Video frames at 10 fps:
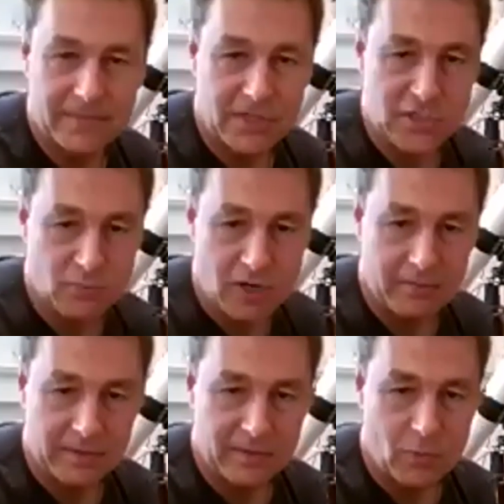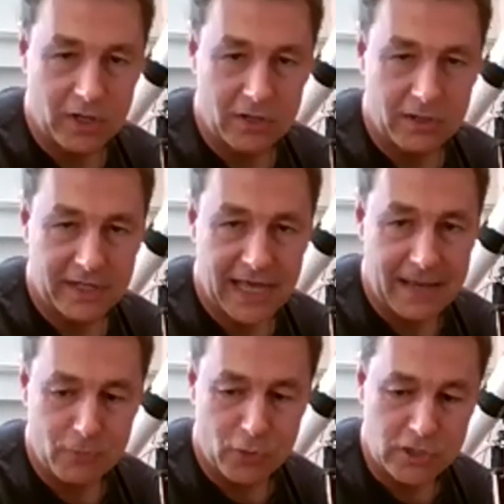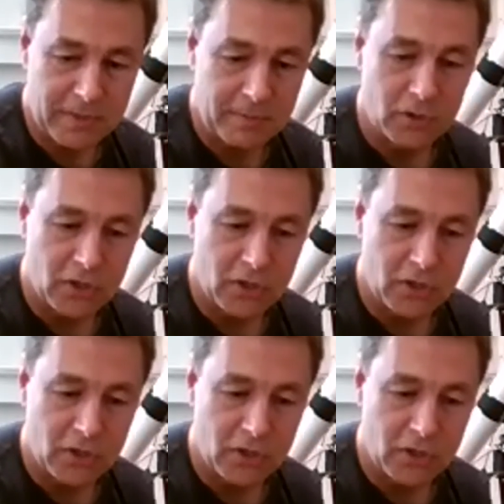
that you probably want to look at. Most people